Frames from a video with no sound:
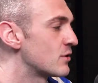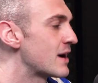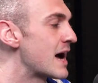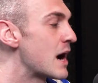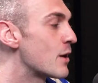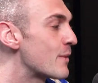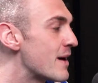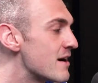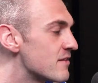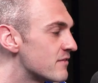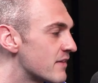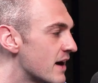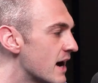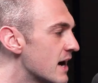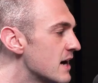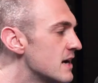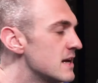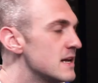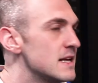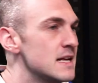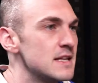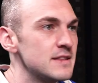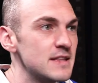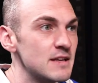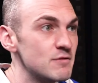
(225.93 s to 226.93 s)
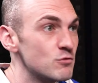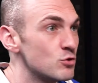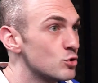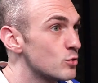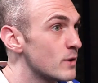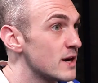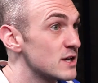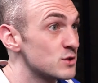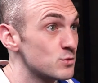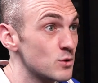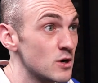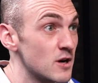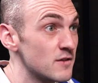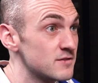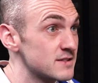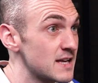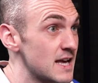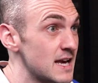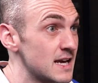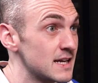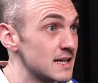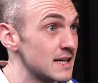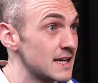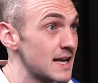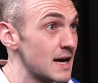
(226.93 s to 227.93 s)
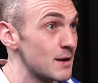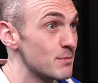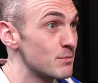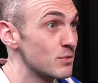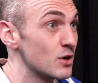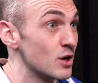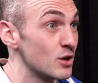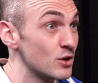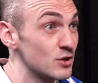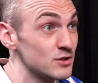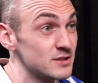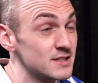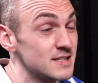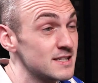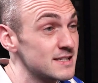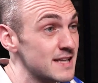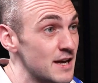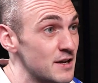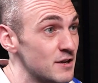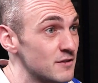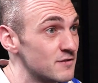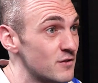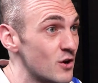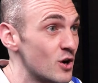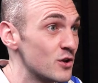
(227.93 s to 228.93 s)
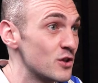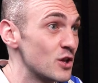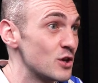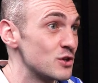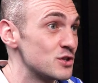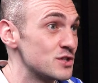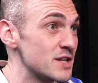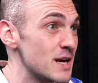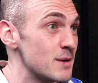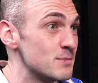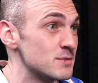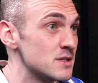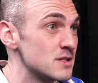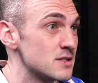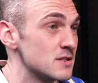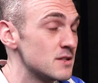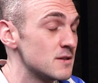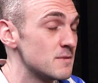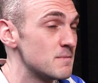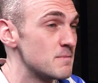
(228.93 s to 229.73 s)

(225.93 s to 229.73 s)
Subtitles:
However, they're always worth taking a gamble on because this is how you find those gems, isn't